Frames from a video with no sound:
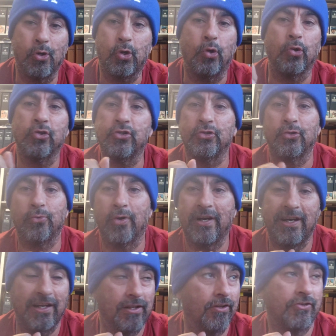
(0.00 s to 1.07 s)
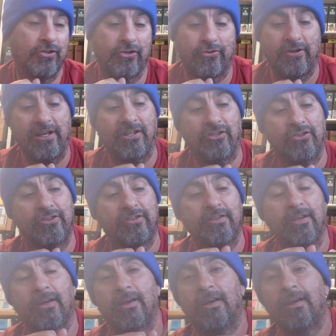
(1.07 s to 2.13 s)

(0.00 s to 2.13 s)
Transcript: mocoso running the streets,